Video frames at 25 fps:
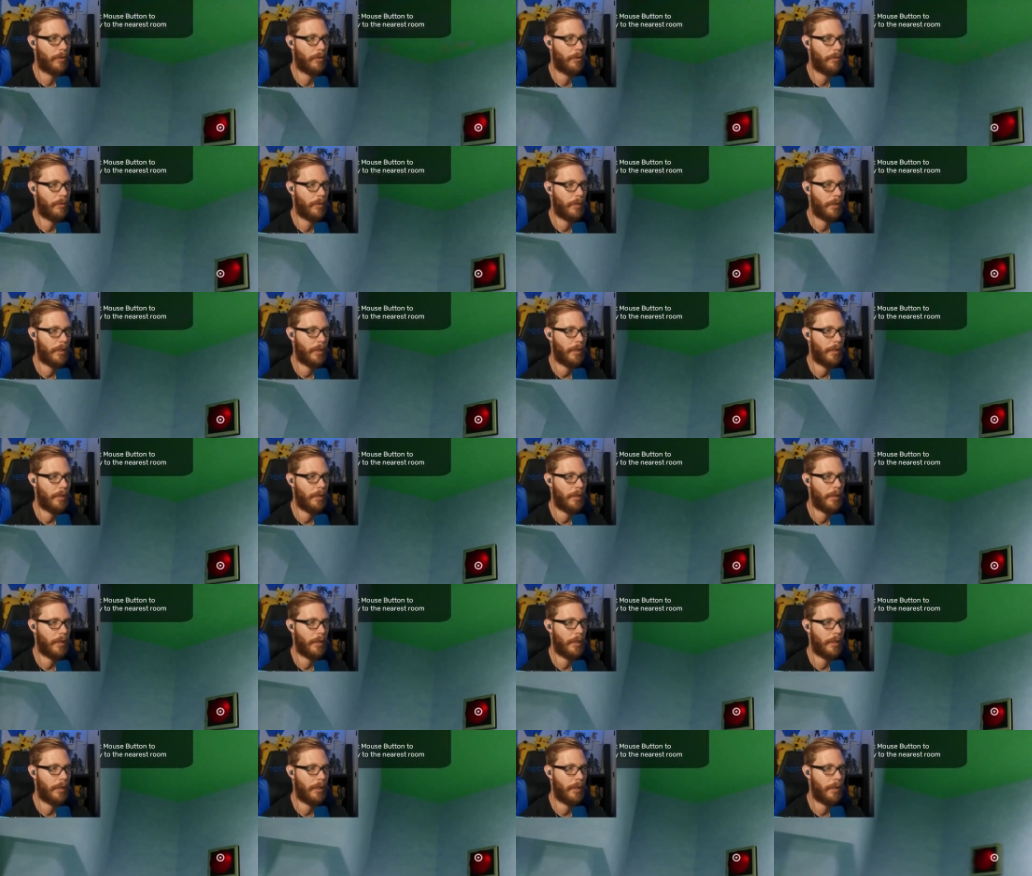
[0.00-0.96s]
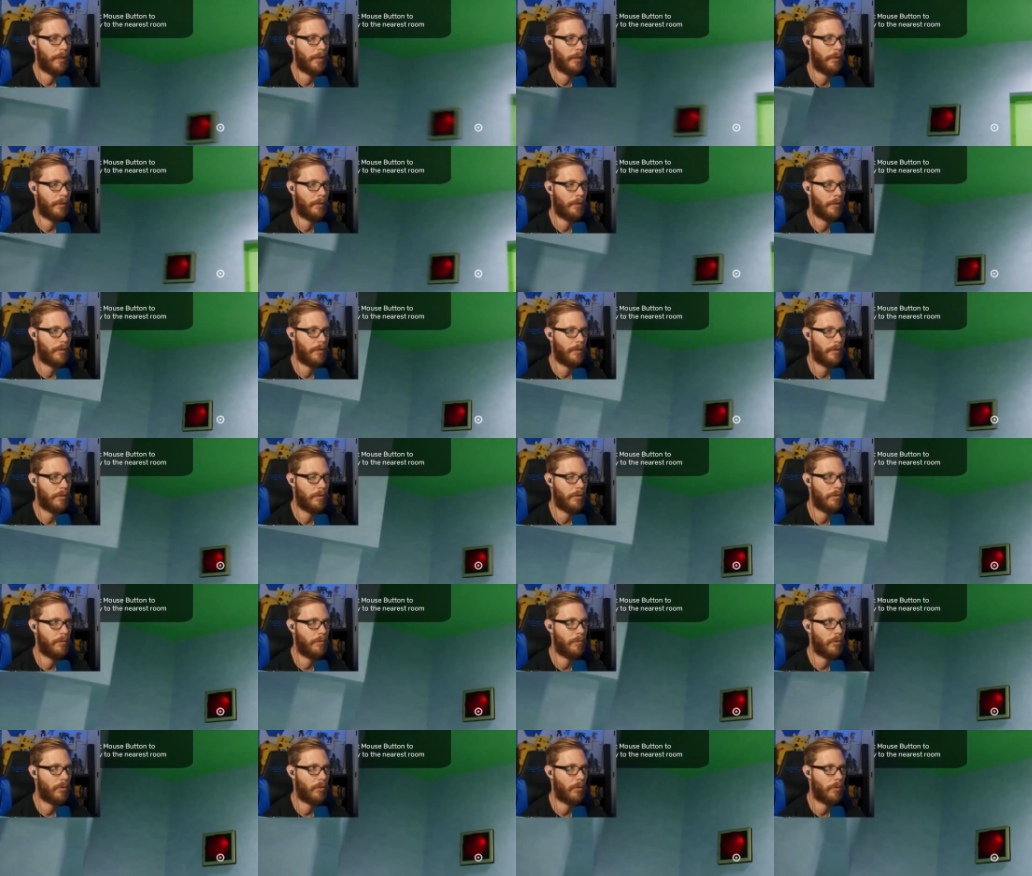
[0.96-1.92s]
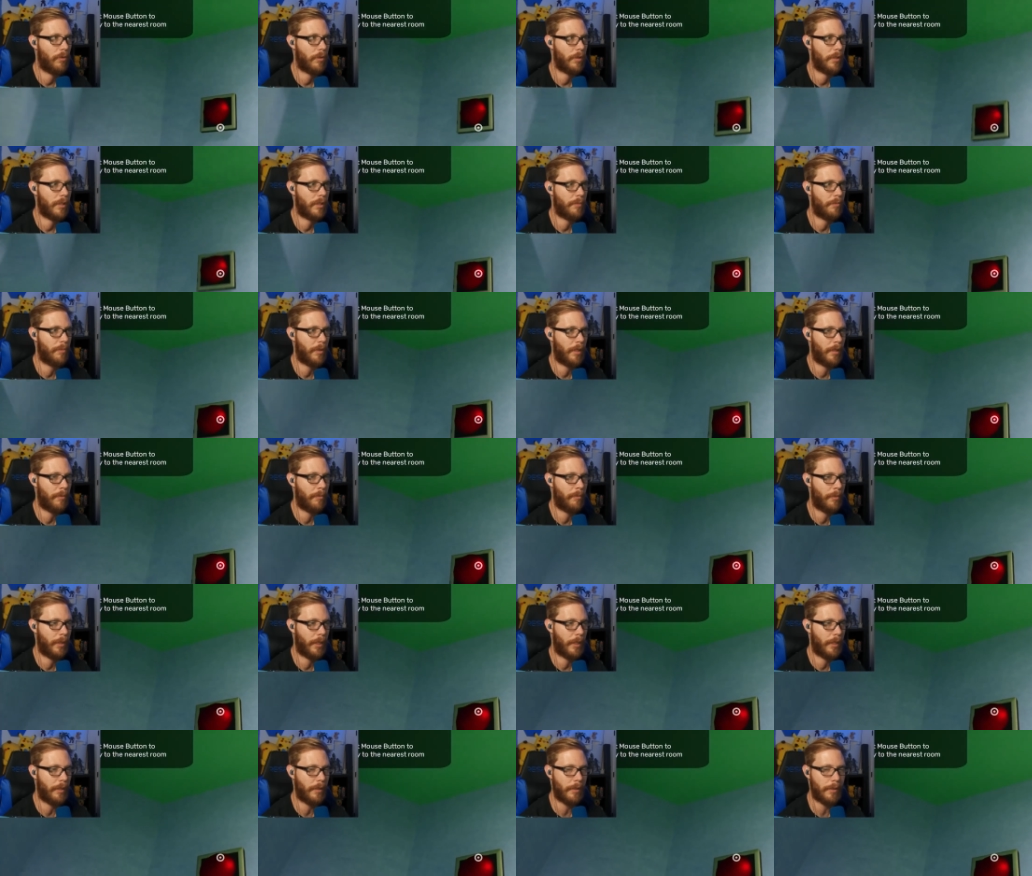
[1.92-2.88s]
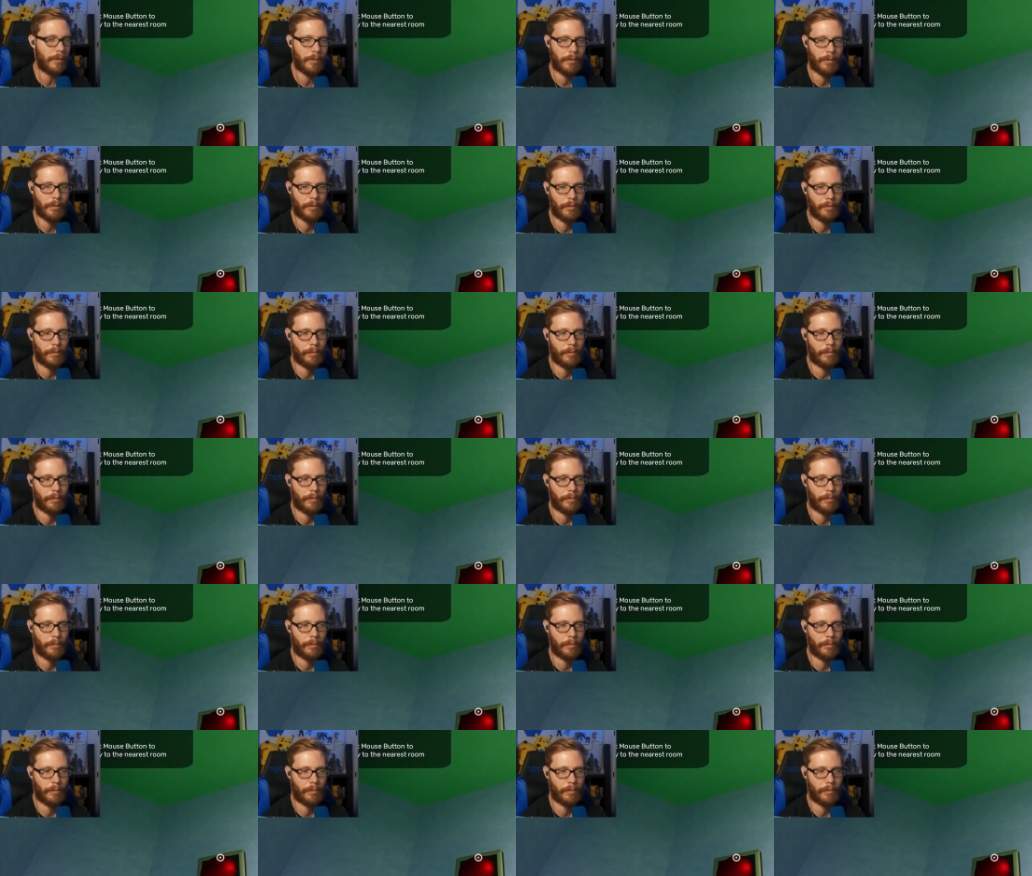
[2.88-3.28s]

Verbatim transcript: you there, and then zoom towards this button, please.